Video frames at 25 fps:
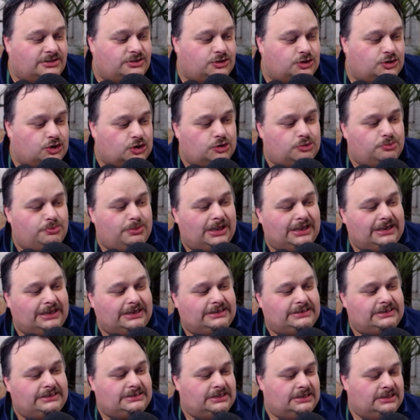
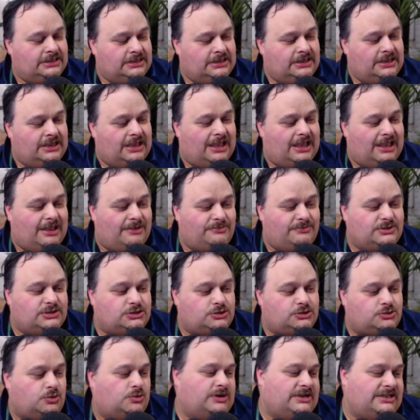terabyte
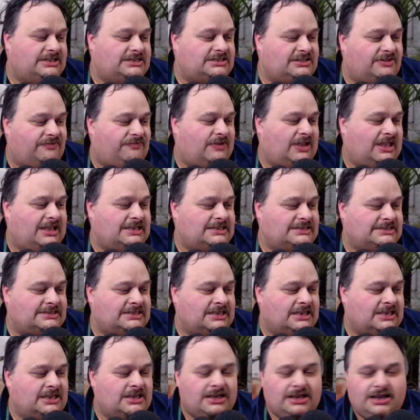storage device,
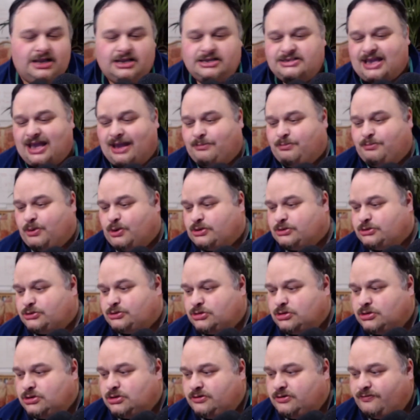because I bought
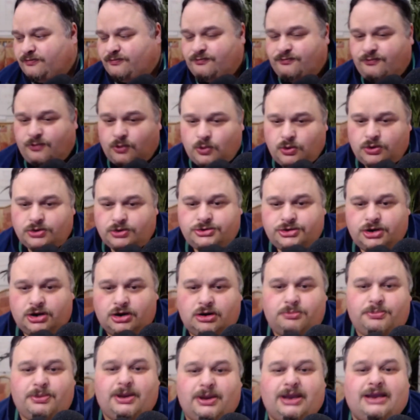two 4
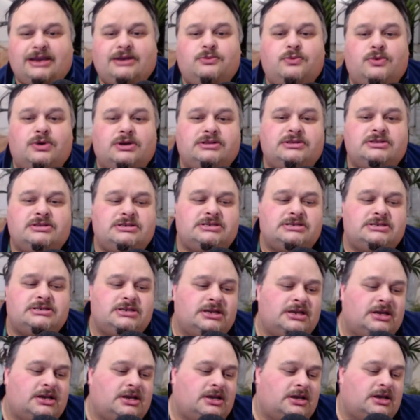terabyte ones.
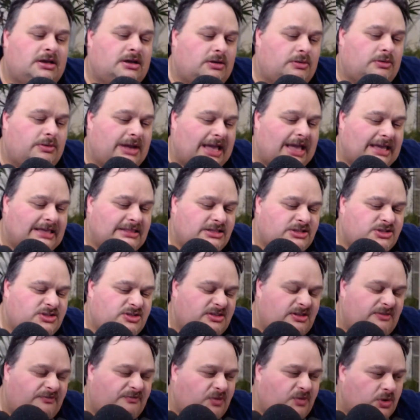Okay,
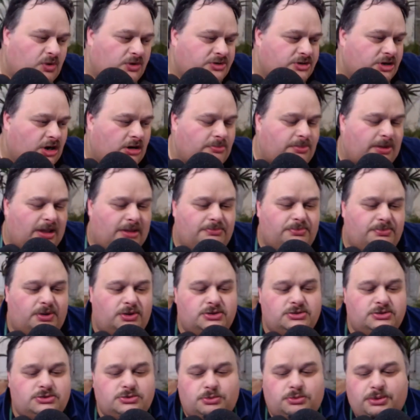the 4 terabyte
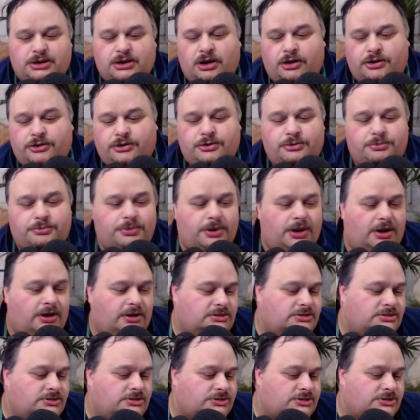ones were about
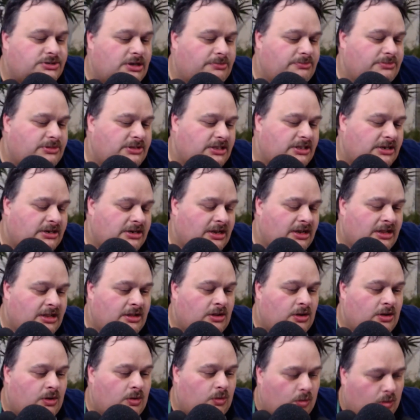£100 or something.
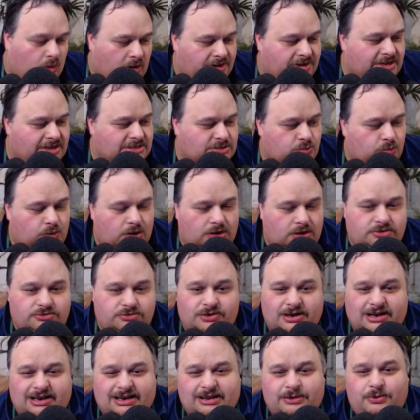One has worked
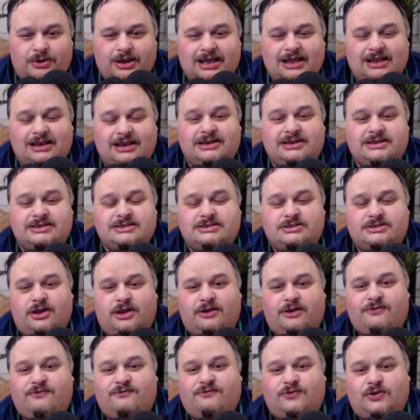really well and it's now
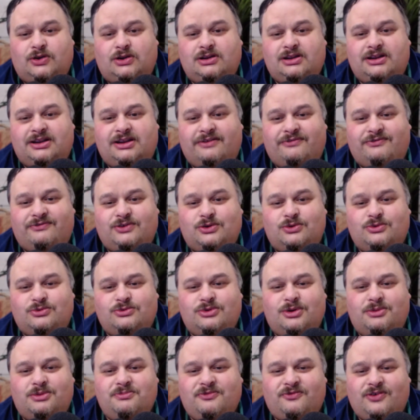full and I have no
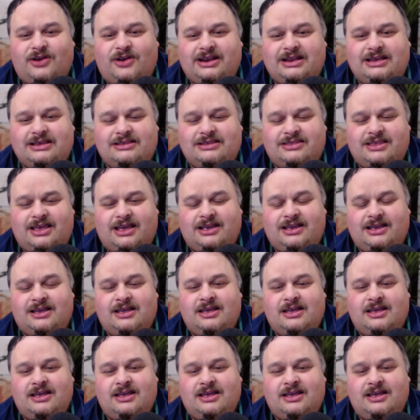room for anything.